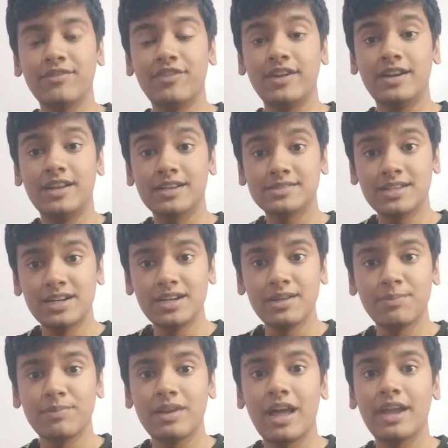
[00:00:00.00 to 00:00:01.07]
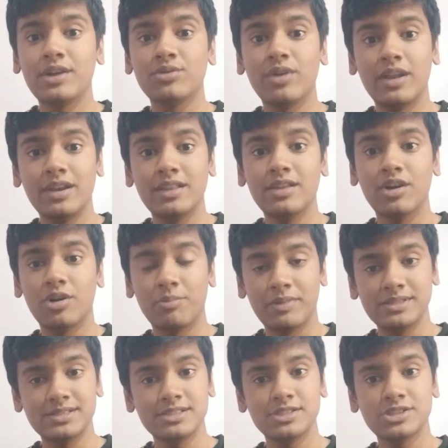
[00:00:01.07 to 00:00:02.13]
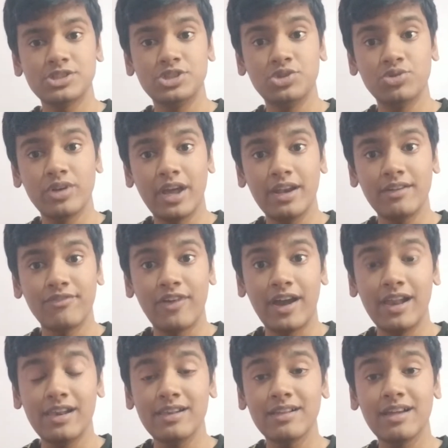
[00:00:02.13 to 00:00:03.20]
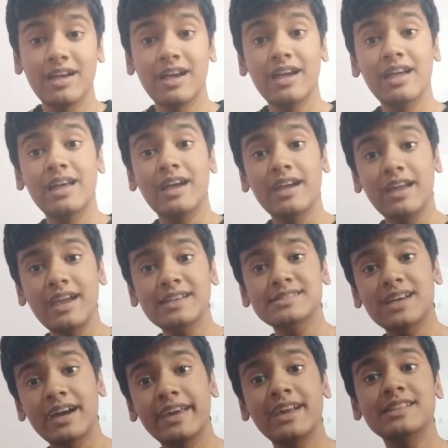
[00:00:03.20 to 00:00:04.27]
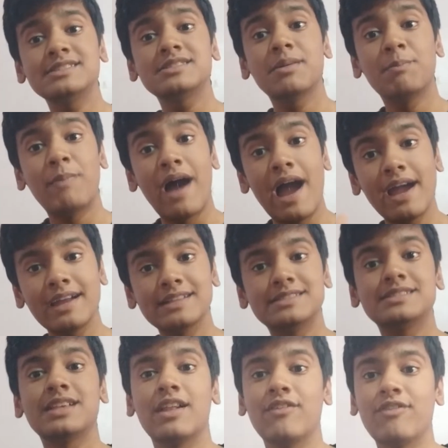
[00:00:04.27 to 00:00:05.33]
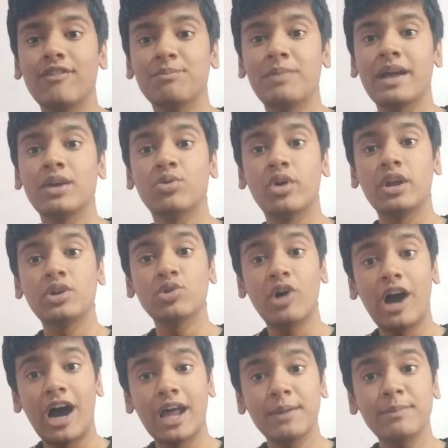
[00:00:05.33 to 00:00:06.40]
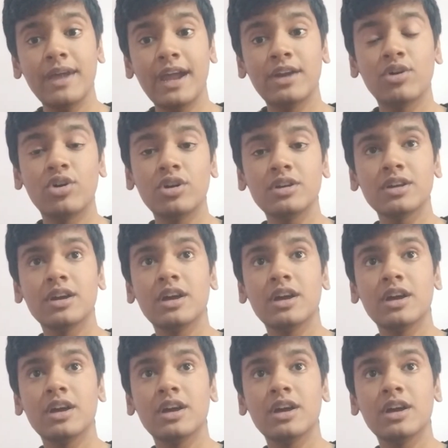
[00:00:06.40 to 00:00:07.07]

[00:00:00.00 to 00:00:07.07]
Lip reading: If it doesn't reply to any of your messages, you can file case against the bank itself by going to rbi.org.in.